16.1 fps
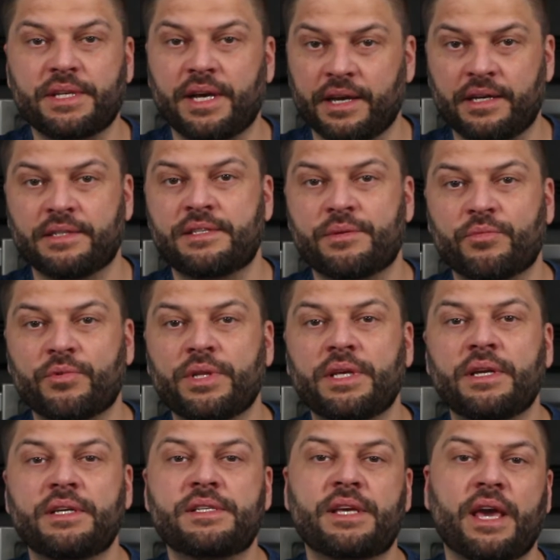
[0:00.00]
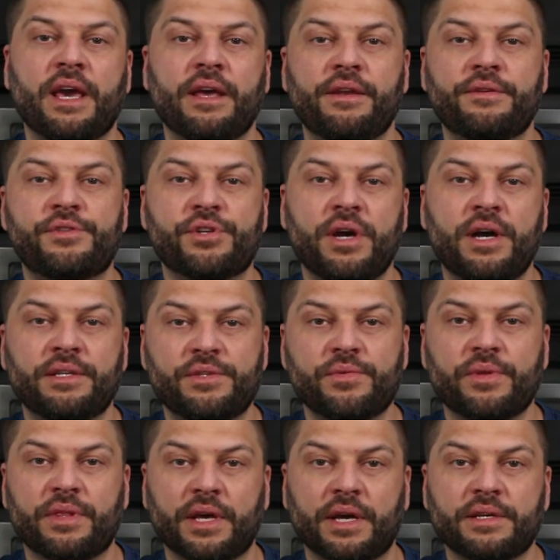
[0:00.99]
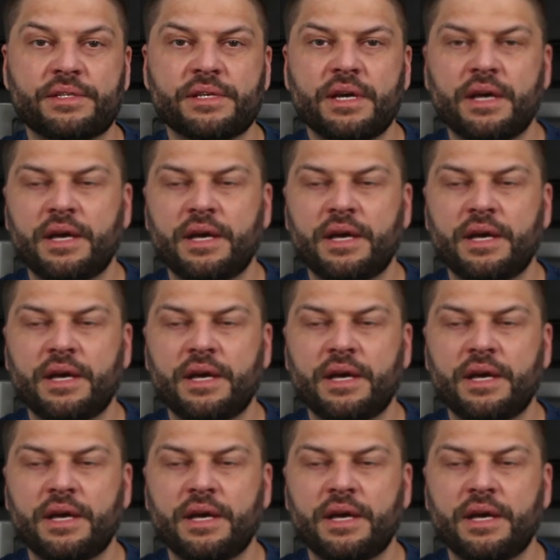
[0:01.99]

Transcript: I got some really nice candid shots with this.